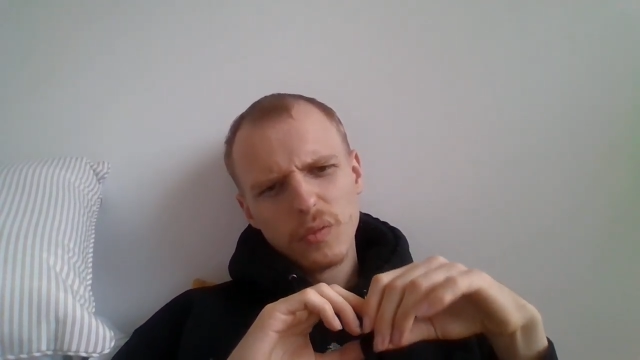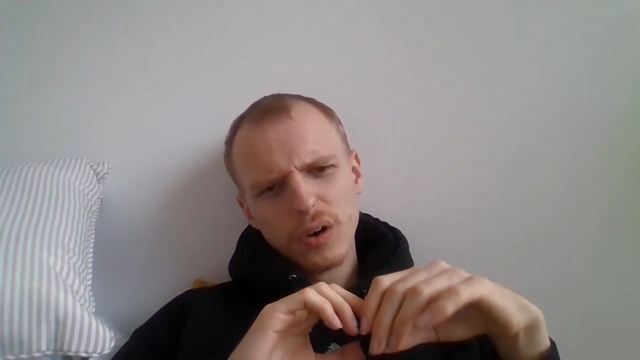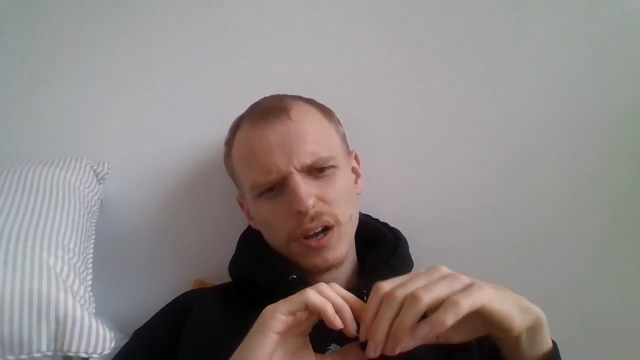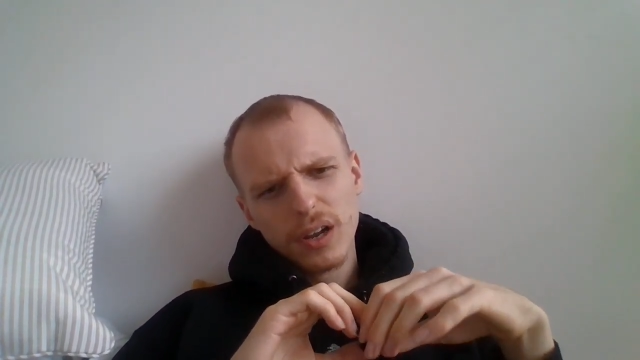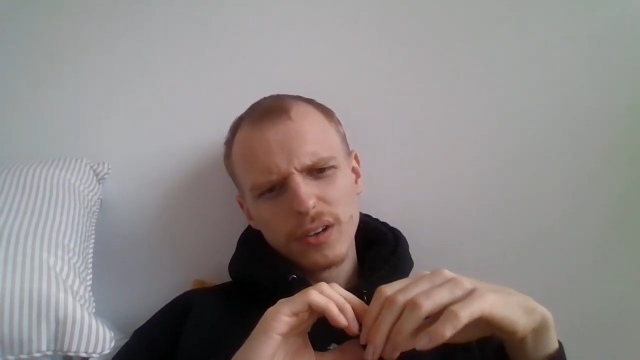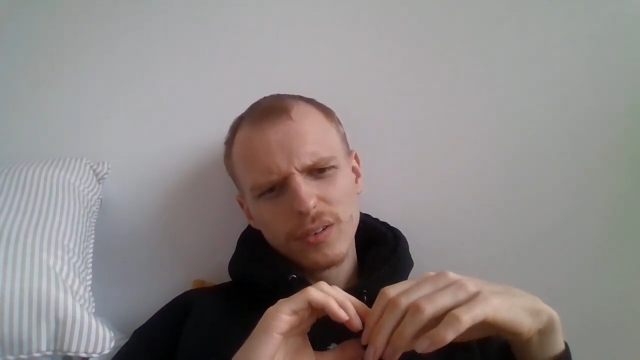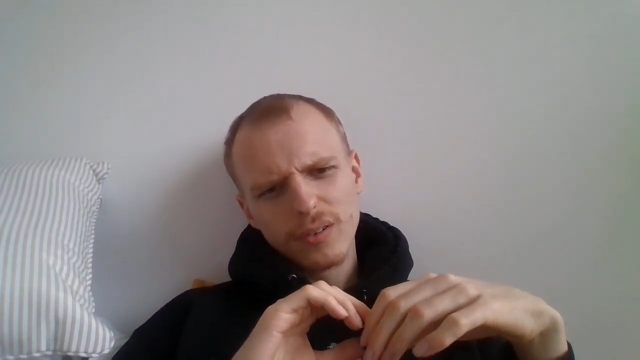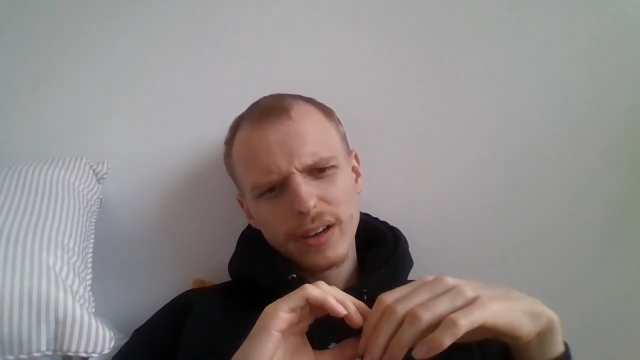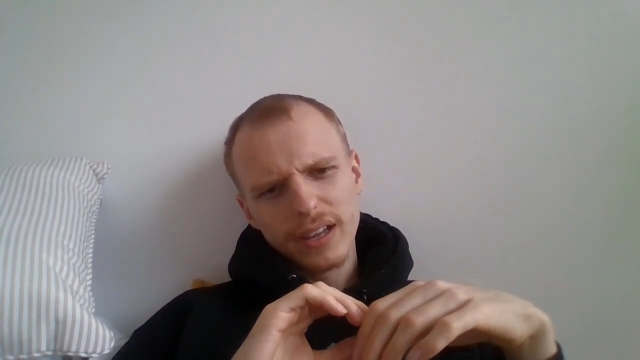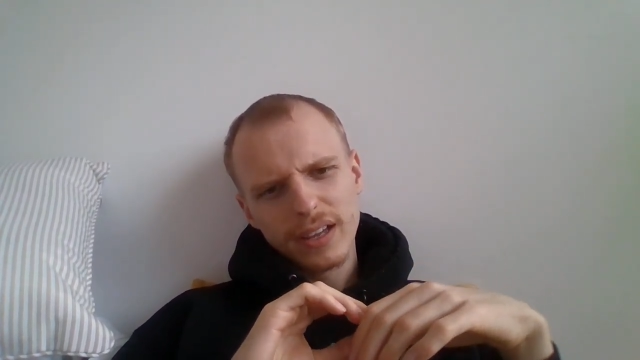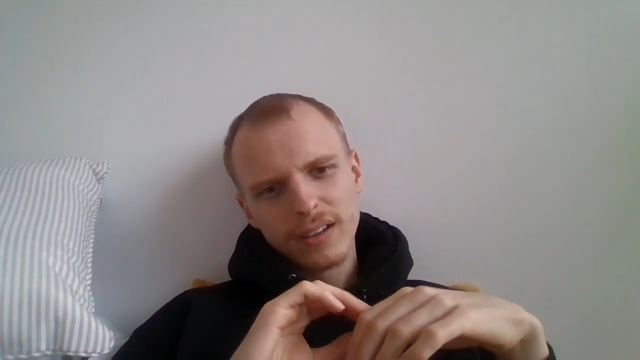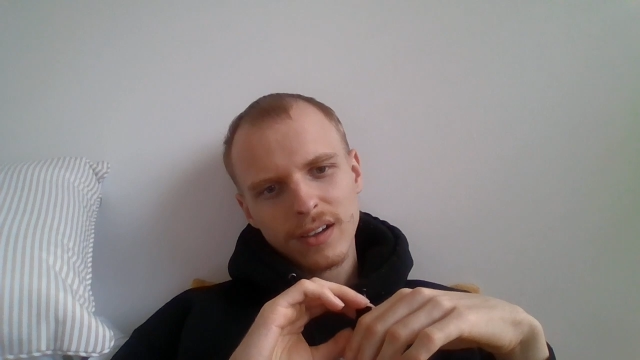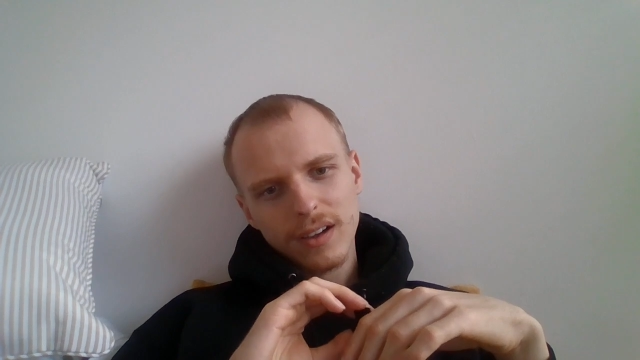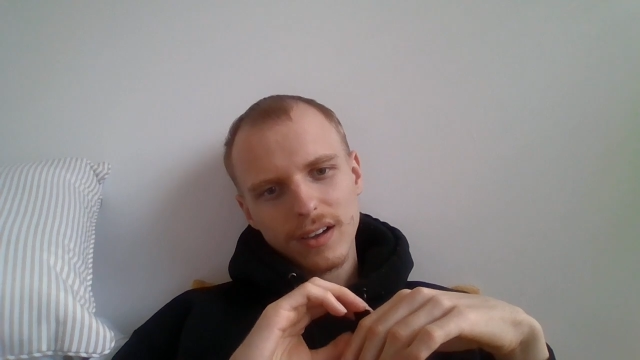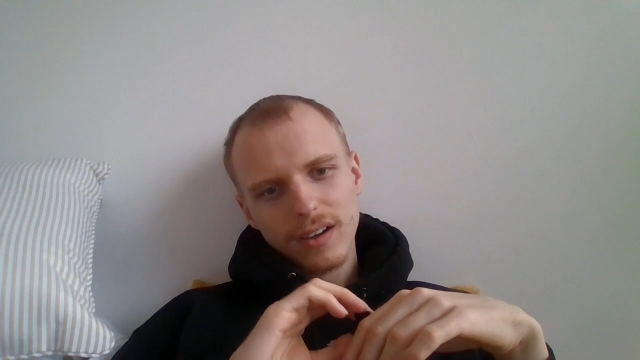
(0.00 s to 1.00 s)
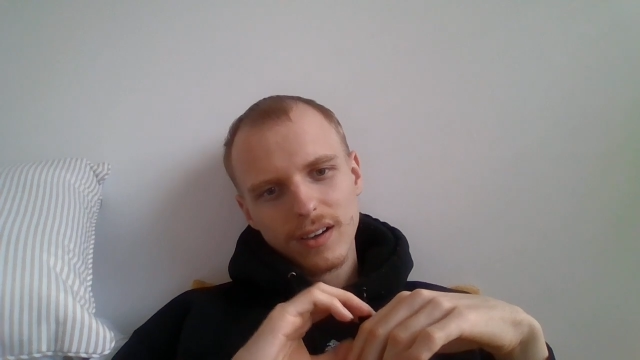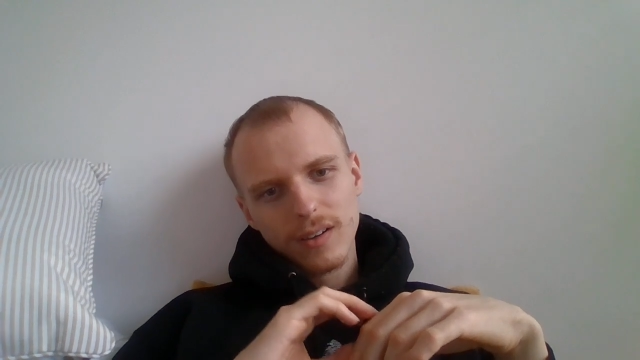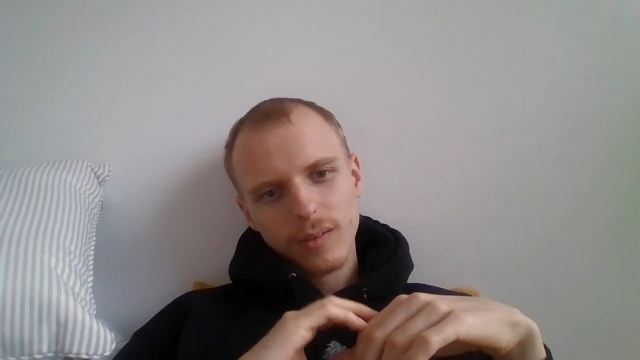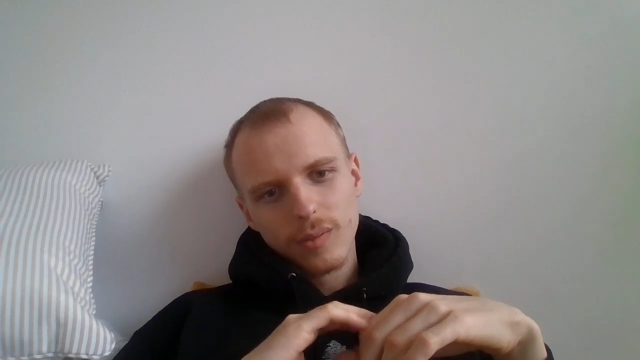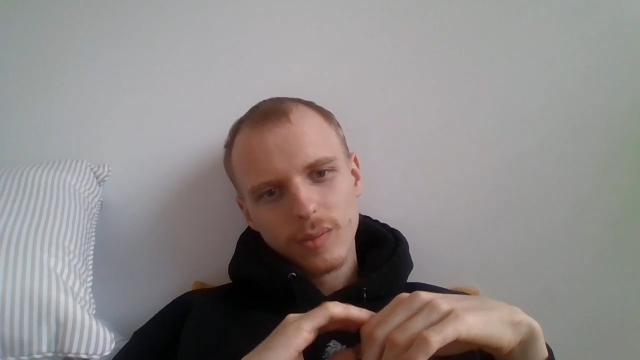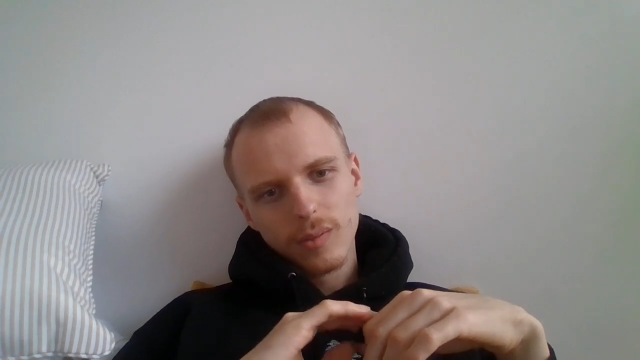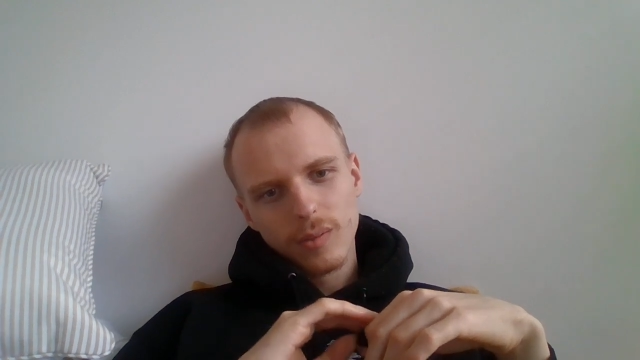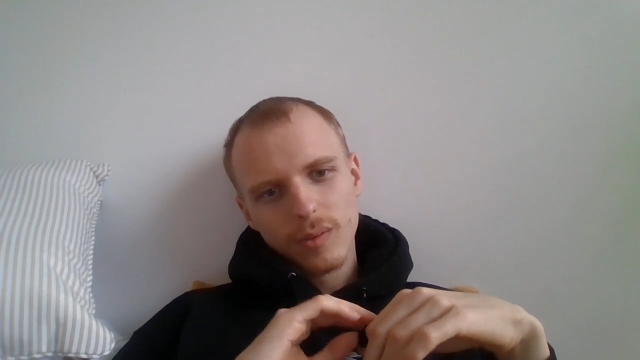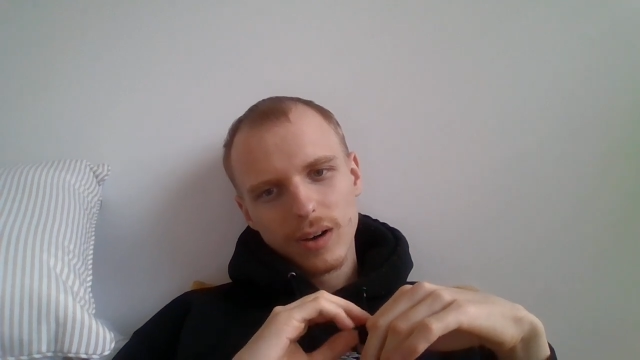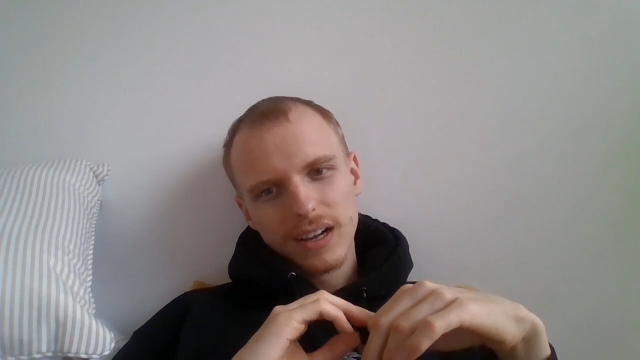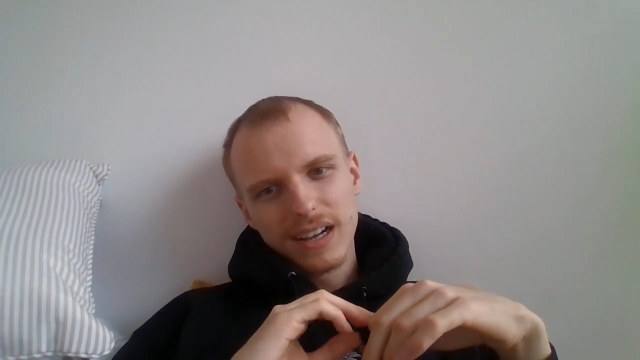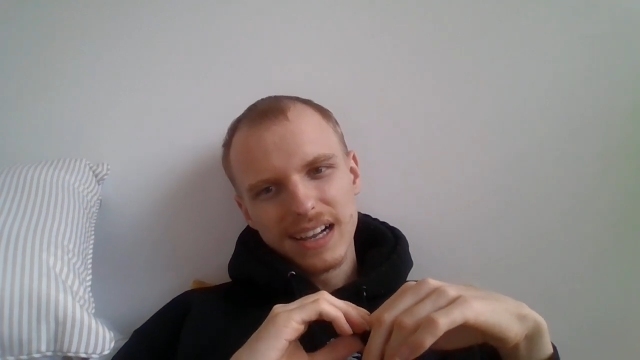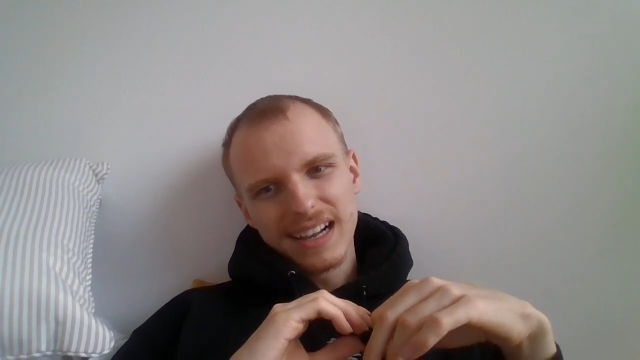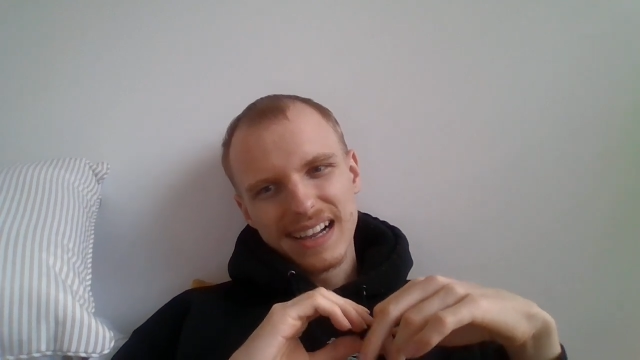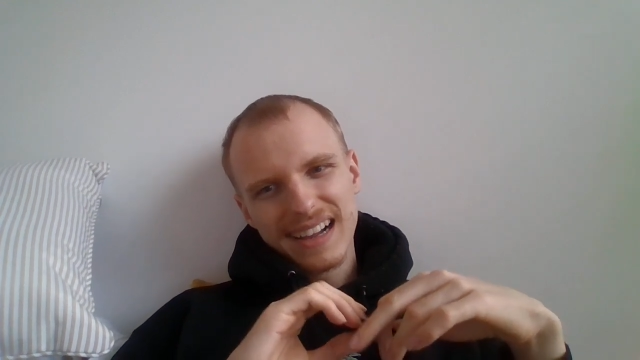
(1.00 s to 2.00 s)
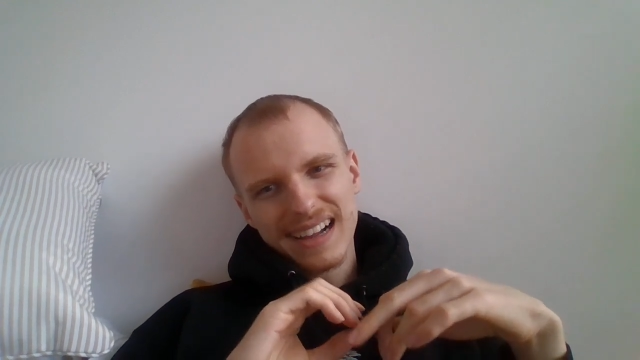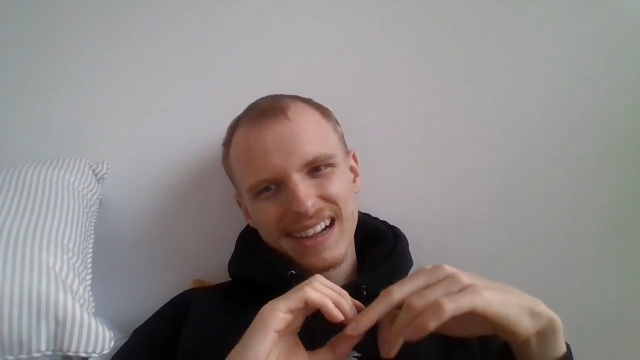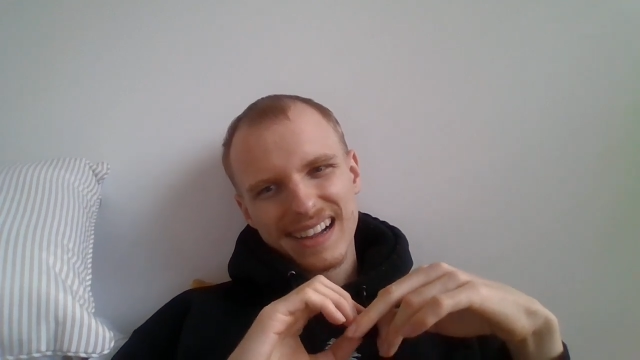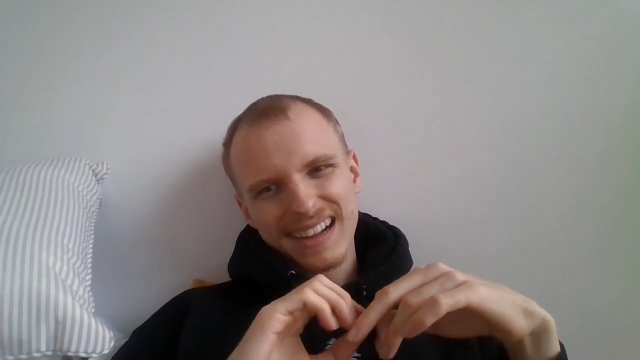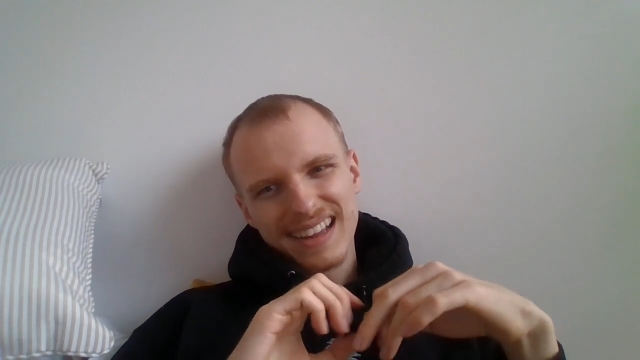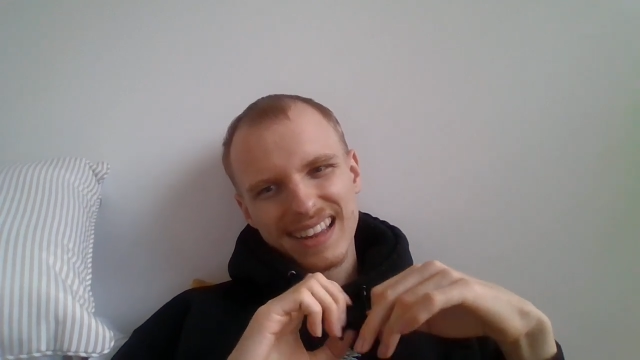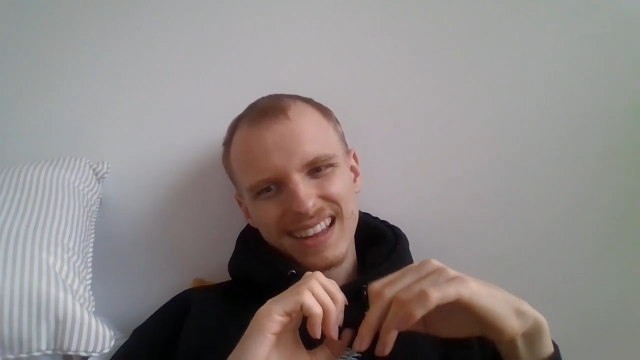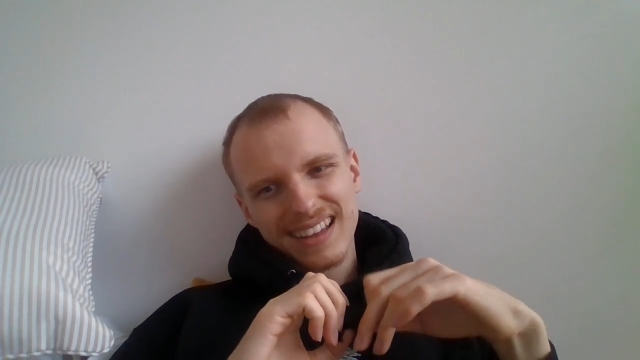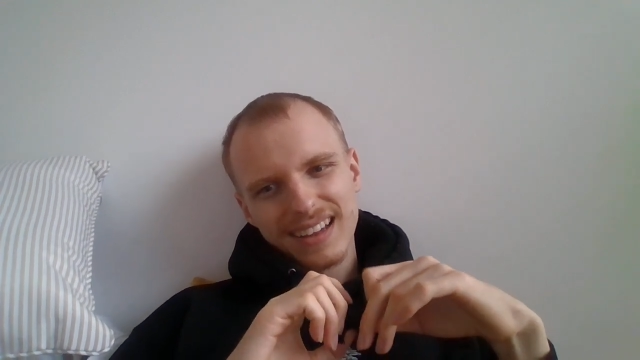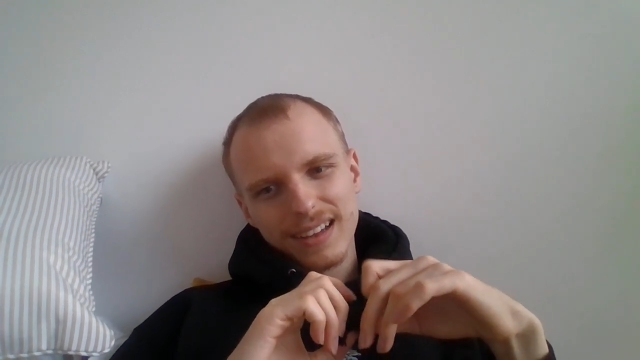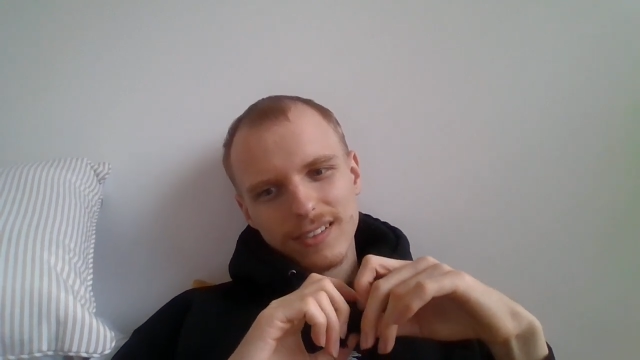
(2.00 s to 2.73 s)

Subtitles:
wondering why?